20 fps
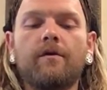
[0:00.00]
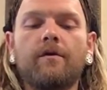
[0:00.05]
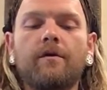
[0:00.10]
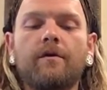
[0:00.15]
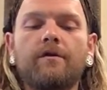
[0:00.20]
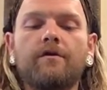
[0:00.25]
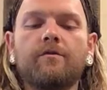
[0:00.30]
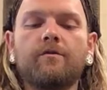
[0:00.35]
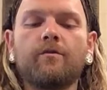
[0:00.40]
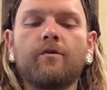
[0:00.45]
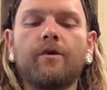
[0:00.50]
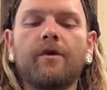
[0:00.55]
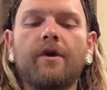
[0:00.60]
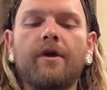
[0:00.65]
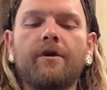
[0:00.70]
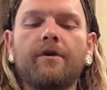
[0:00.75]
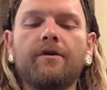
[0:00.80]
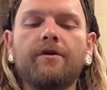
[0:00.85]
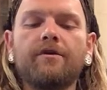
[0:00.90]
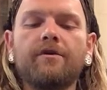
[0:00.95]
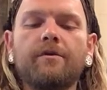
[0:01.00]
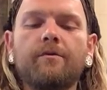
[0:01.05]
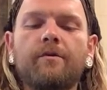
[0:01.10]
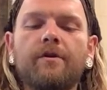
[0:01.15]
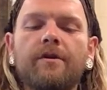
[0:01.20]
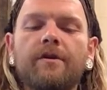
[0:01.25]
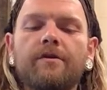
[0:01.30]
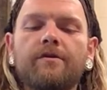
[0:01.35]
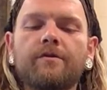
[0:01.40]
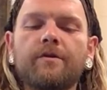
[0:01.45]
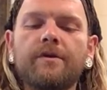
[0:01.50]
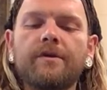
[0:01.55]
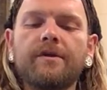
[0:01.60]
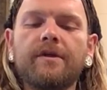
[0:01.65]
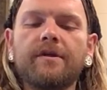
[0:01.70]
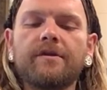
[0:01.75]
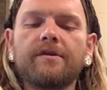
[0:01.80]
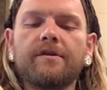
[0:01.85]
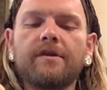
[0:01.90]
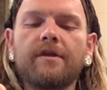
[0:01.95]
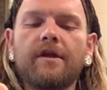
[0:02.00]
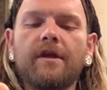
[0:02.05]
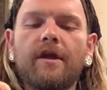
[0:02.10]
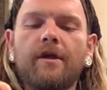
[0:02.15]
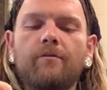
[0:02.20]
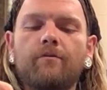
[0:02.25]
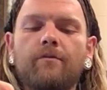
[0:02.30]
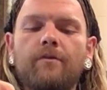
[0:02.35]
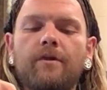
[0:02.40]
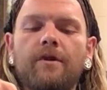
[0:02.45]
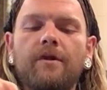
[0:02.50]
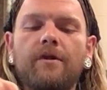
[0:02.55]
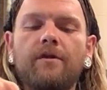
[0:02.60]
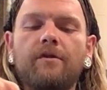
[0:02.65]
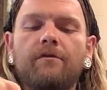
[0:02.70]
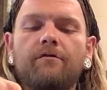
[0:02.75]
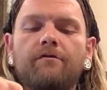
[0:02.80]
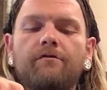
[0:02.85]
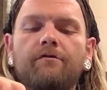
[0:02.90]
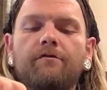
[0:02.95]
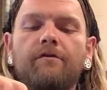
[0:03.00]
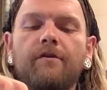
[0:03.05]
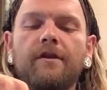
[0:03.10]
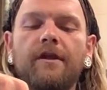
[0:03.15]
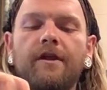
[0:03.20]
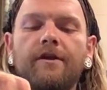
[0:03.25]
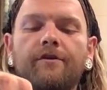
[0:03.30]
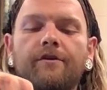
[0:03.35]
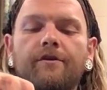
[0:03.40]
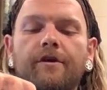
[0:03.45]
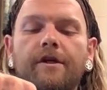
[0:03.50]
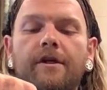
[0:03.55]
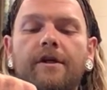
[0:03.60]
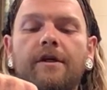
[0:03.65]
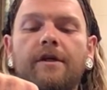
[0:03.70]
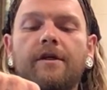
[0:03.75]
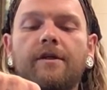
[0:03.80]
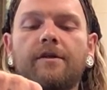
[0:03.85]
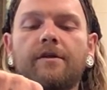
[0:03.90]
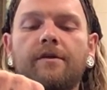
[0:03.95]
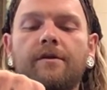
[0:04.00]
It's more energy, but this one doesn't get me fluttery.